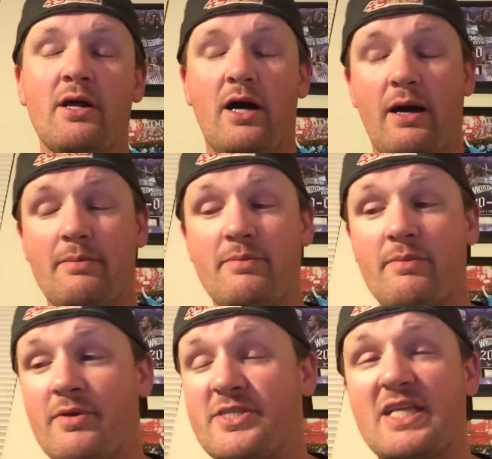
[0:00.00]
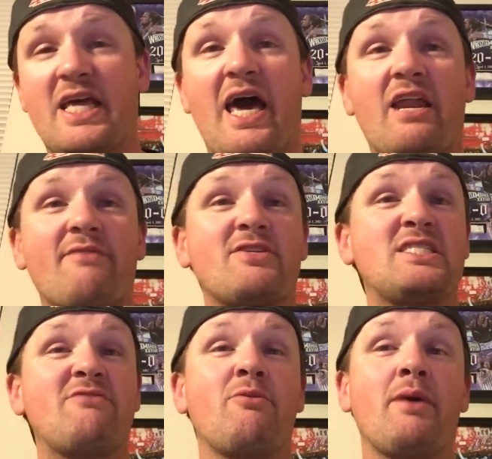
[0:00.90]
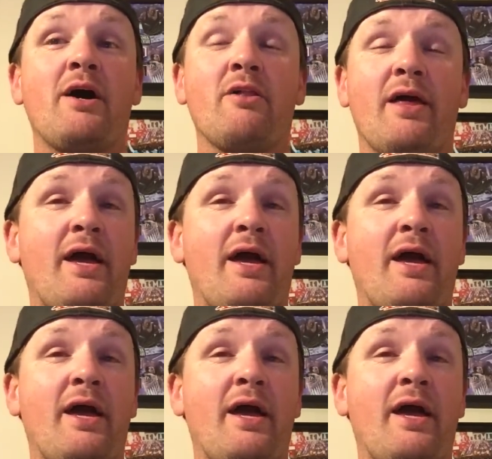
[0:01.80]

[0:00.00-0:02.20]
Um, take the hat off to Steve Amell.